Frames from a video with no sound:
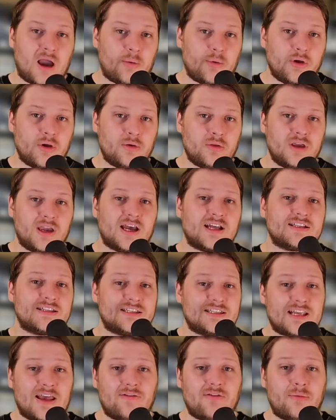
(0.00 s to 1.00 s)
we only got
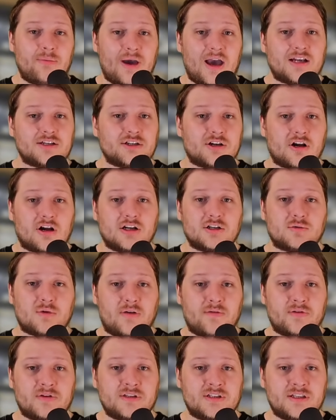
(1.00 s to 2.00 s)
7 magic cards
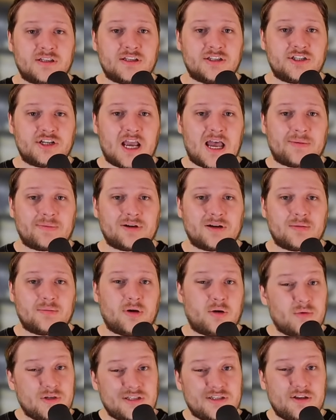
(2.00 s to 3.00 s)
referenced in this chapter,
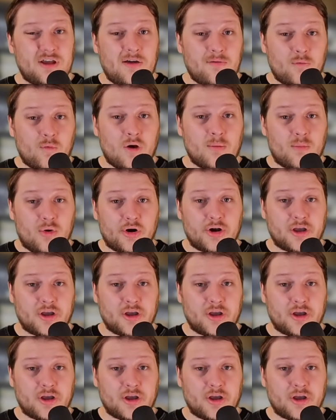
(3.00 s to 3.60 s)
but we still have one more to